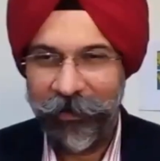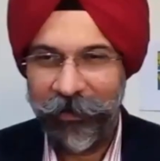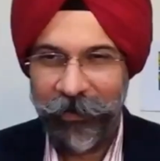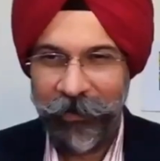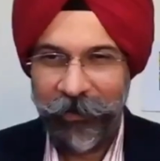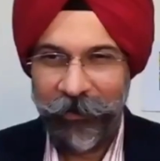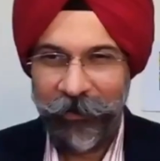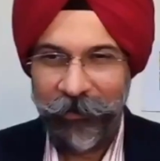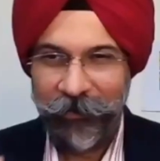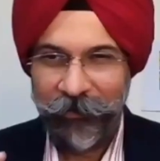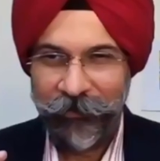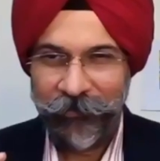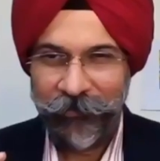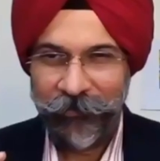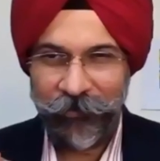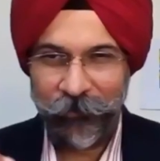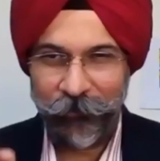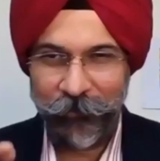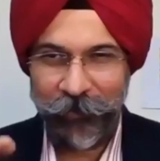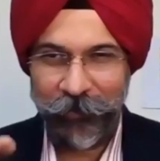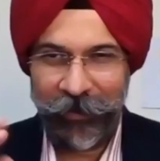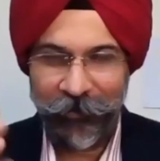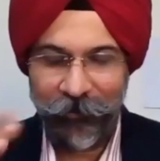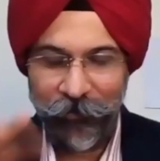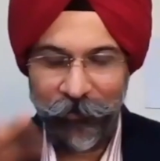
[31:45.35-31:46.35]
okay
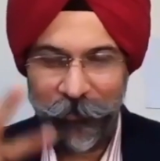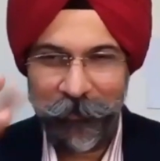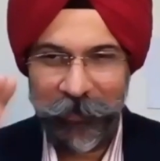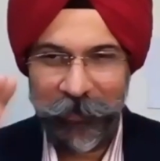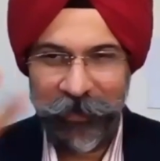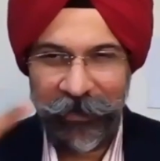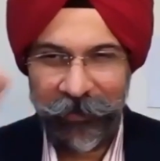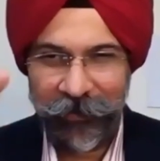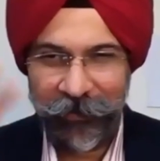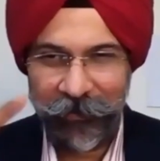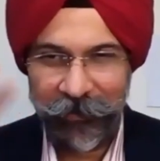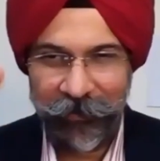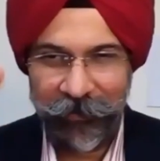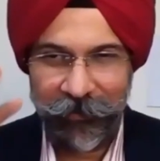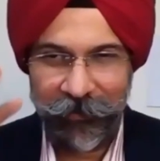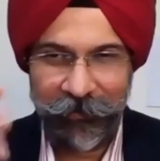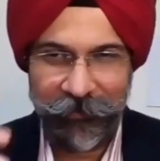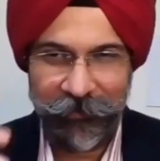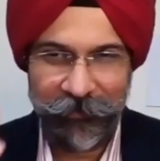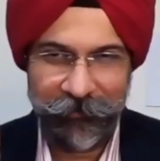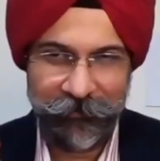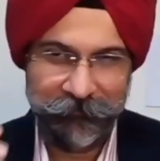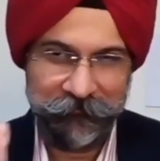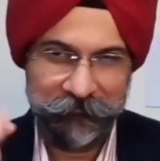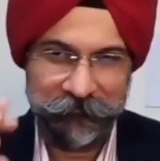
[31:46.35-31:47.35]
so there could be
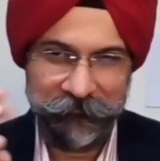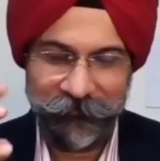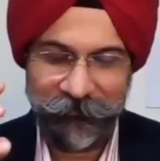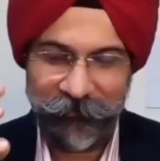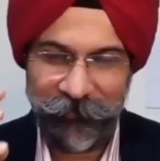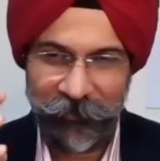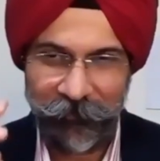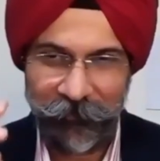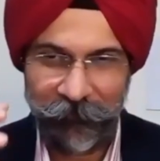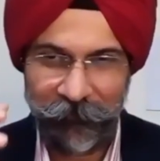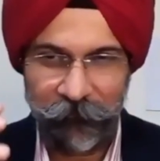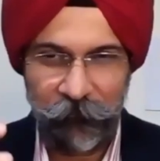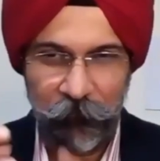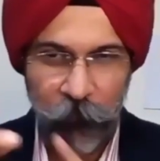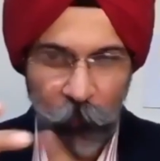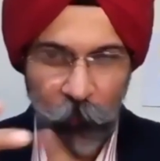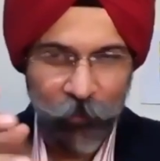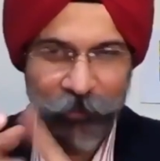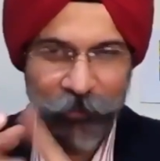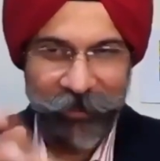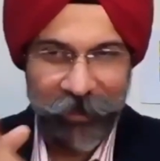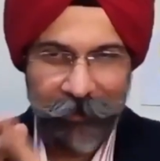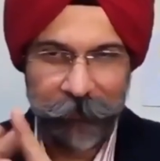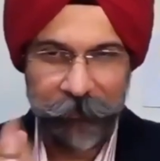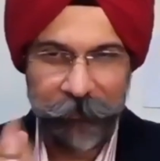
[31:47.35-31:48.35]
um,
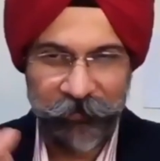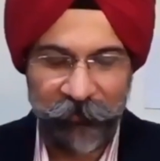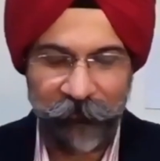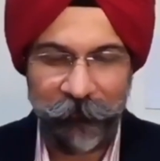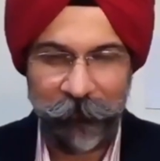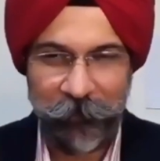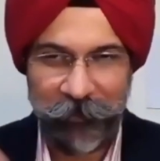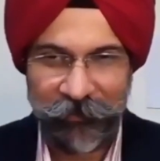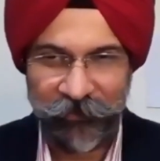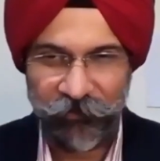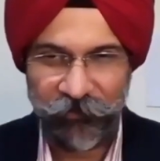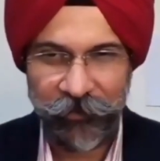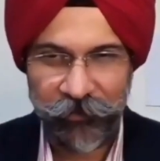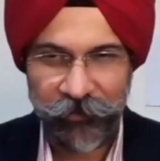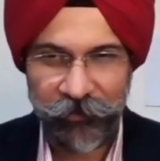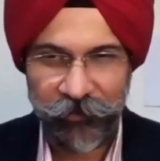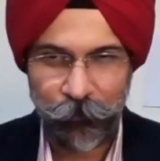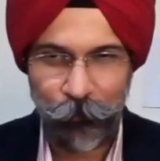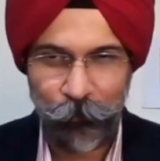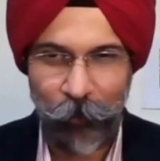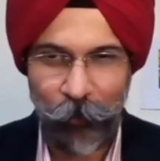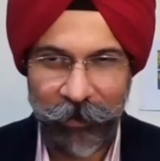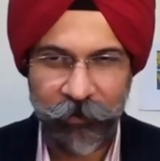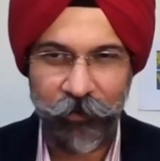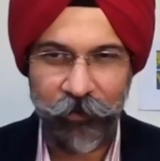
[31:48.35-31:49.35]
four types of pitches
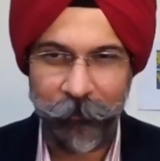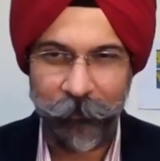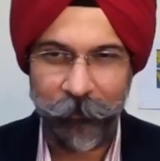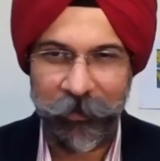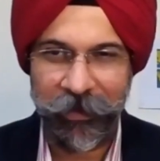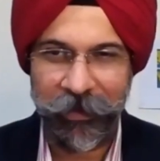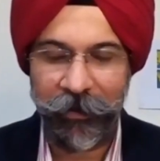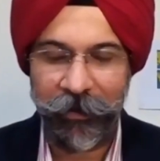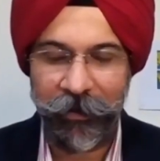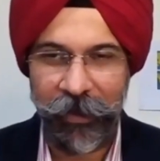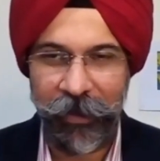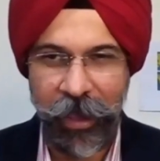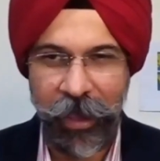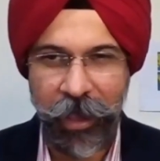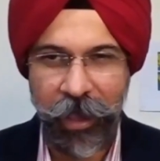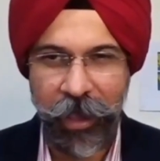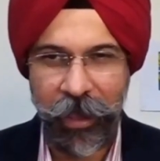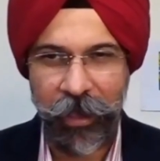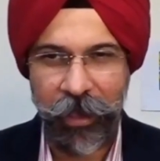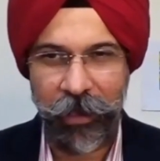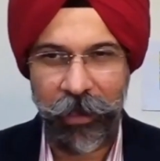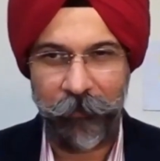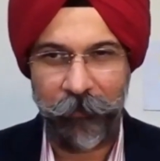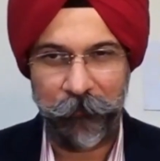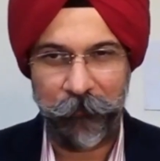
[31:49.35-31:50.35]
one could be a
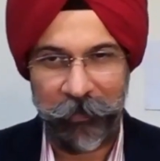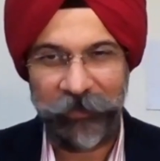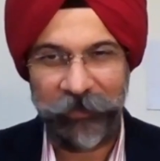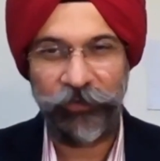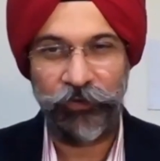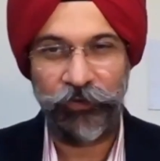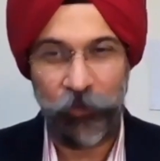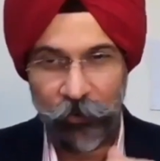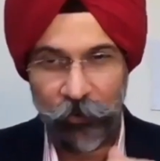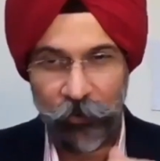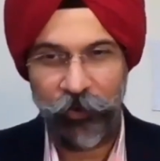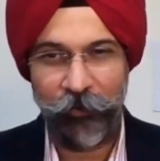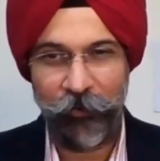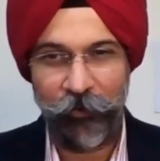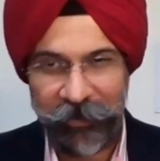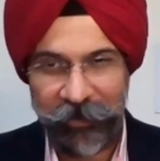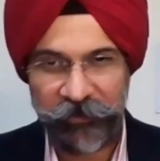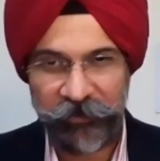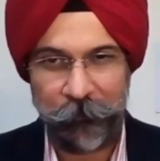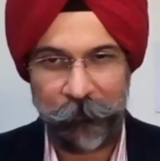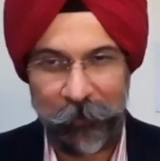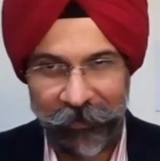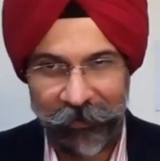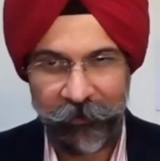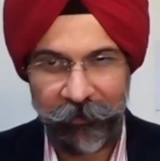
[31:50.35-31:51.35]
pitch on your
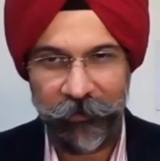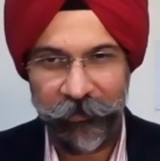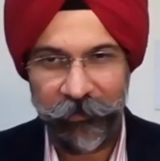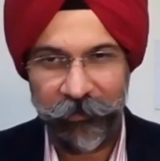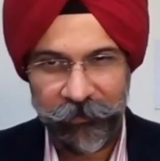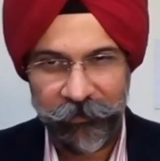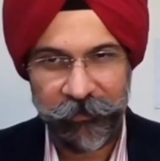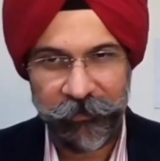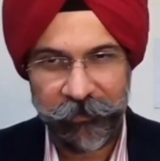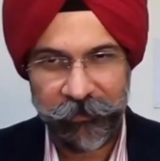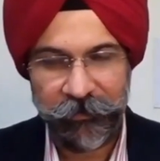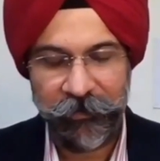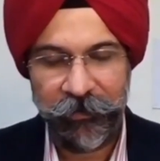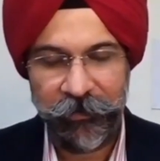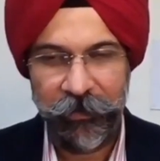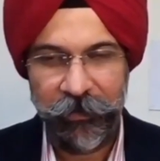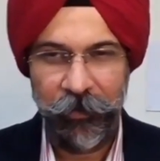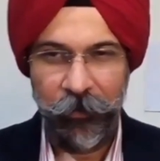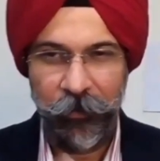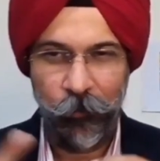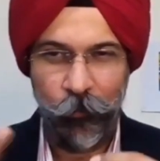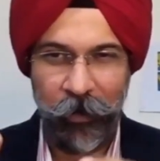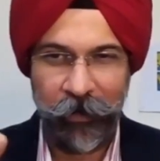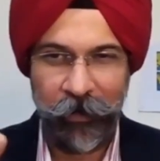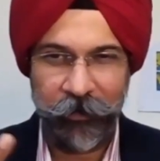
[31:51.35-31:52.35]
experience
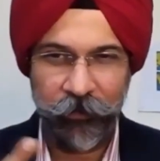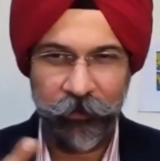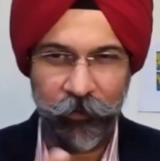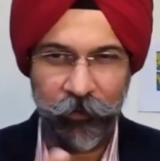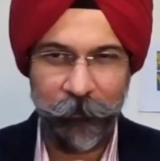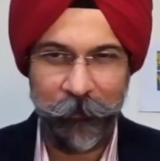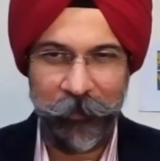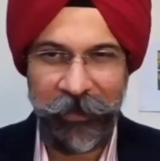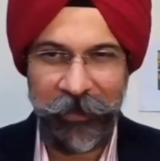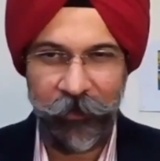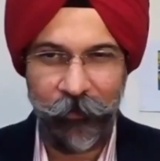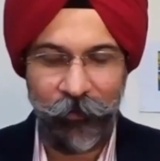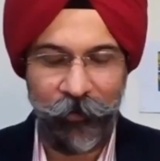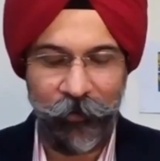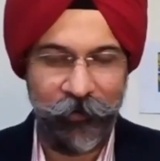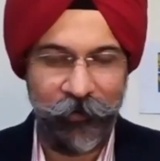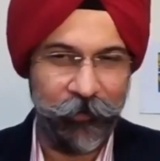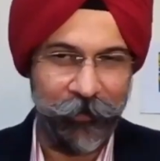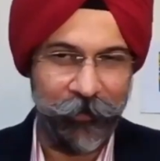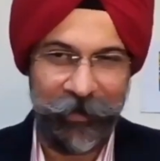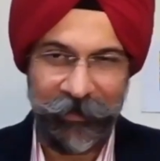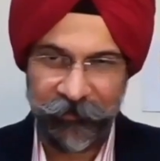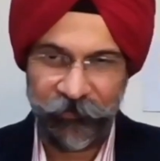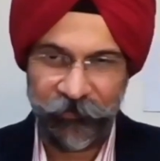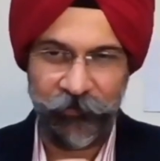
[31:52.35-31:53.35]
one could be on
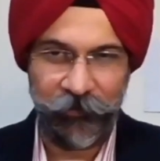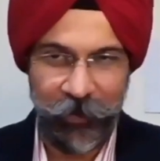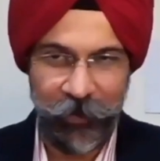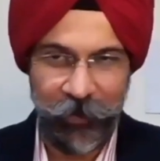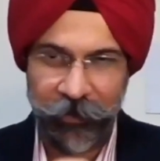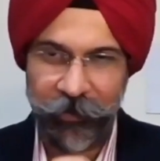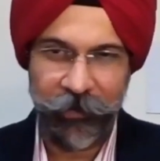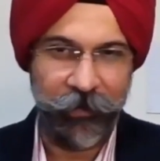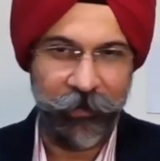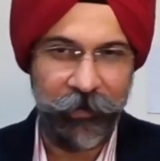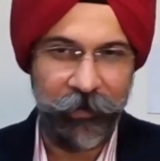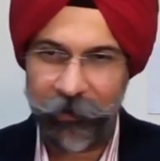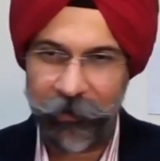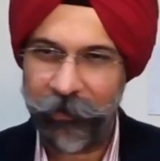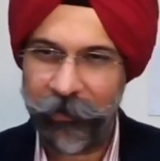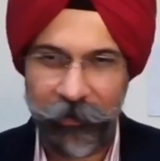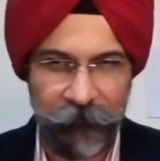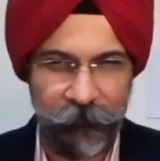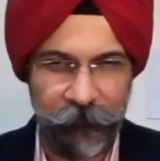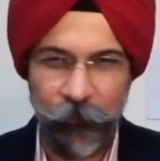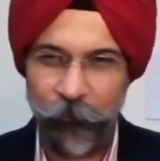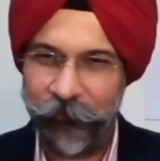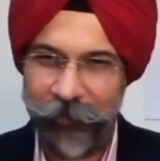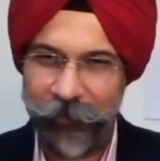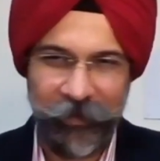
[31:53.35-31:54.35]
your extracurricular
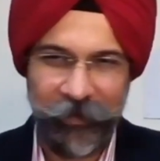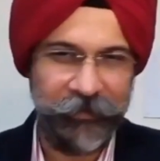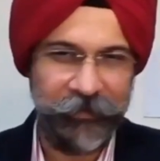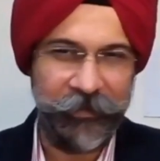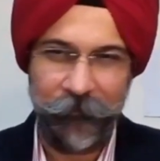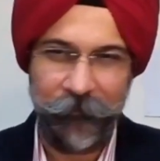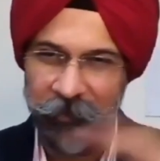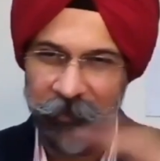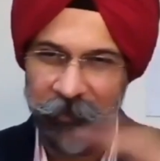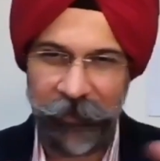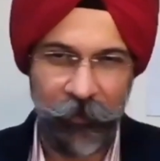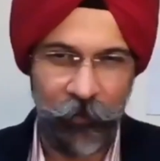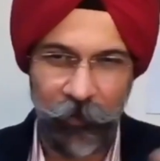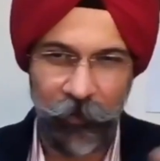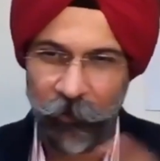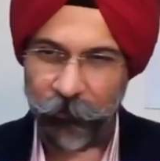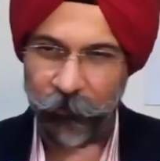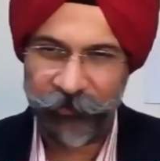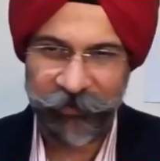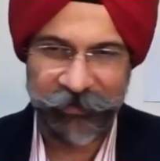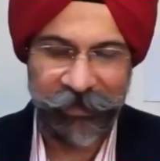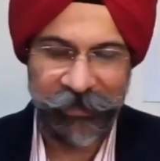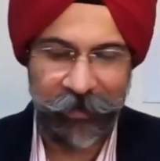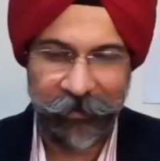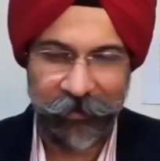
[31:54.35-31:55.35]
if you've done something
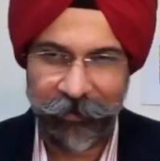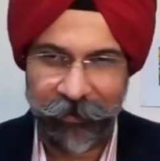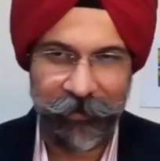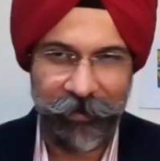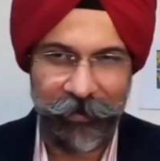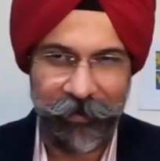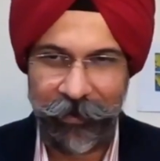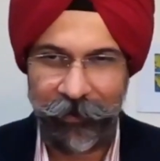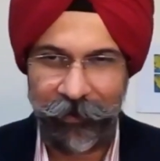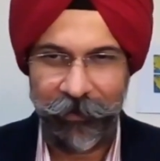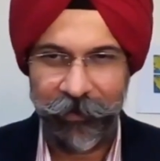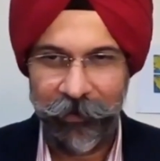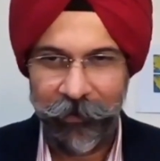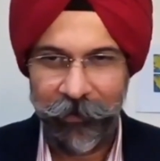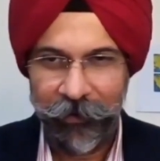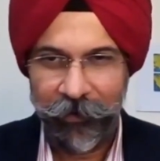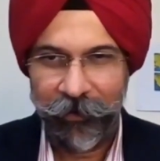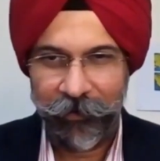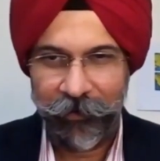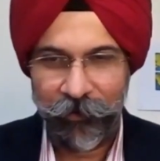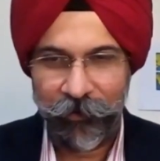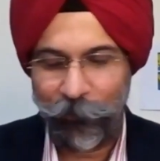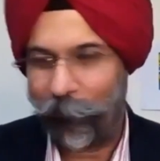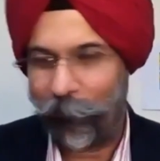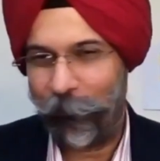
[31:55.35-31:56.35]
outstanding like
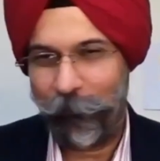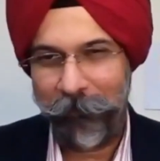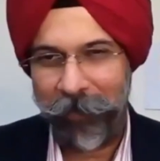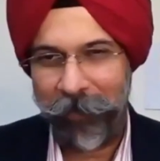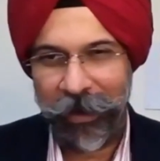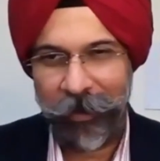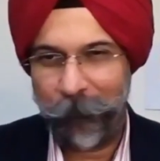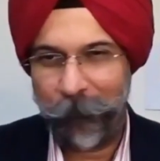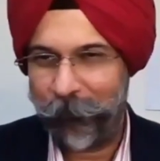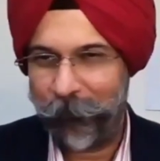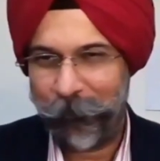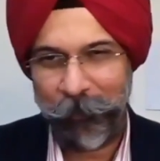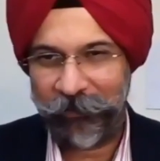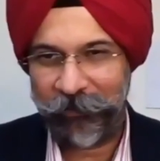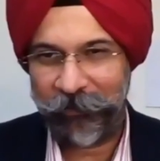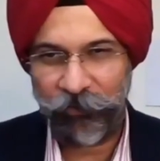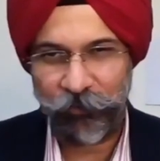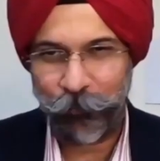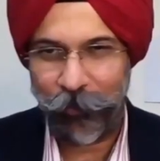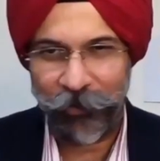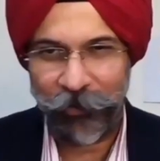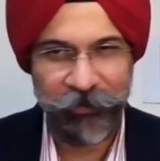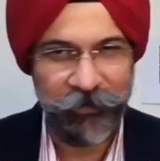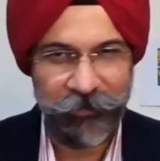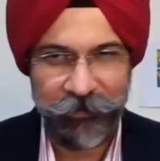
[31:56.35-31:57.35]
you know my
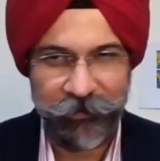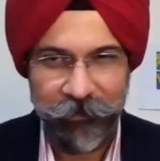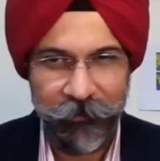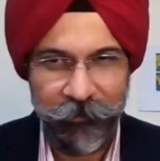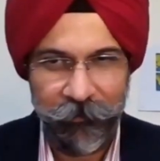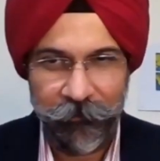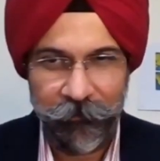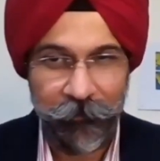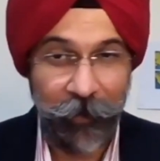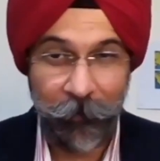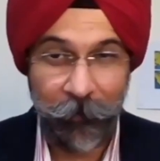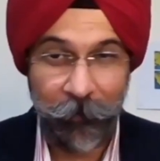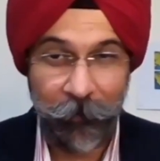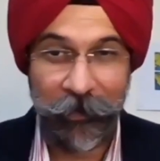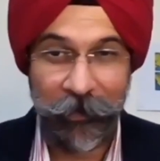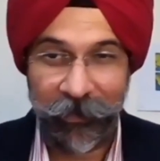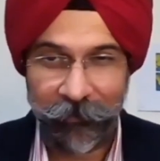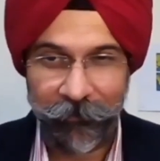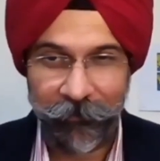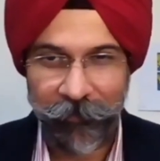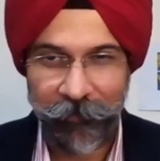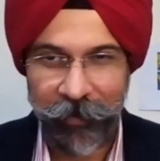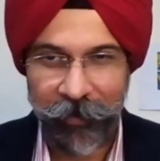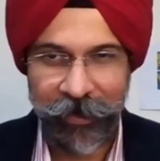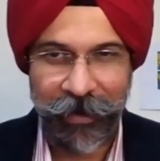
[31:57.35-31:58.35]
pitch was rugby
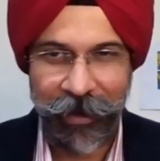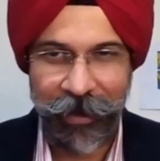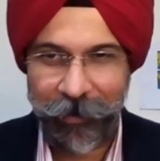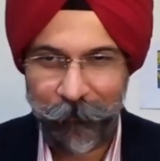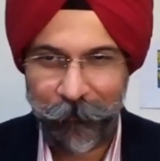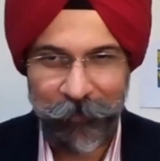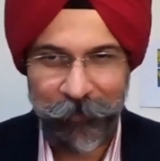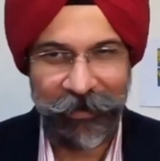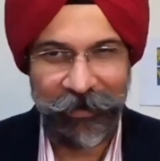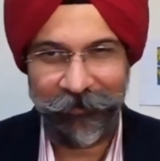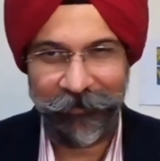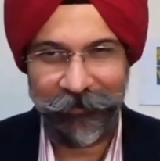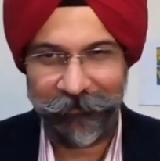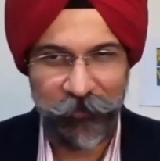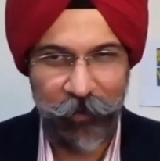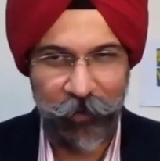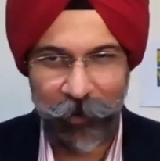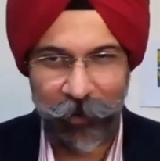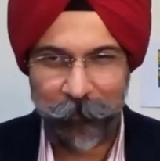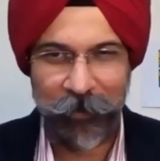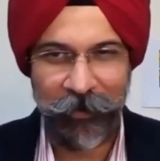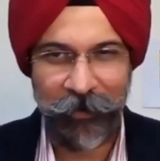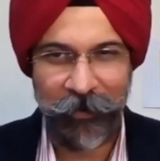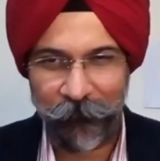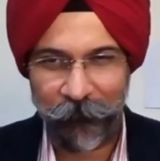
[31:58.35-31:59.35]
right i played
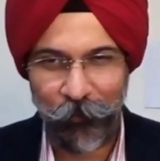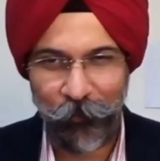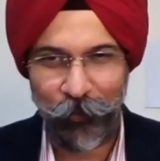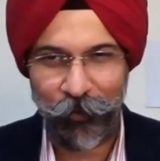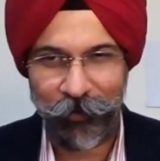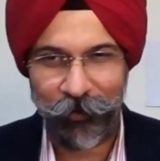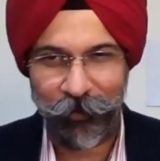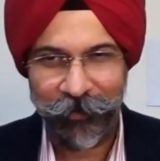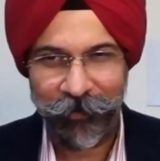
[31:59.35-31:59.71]
rugby for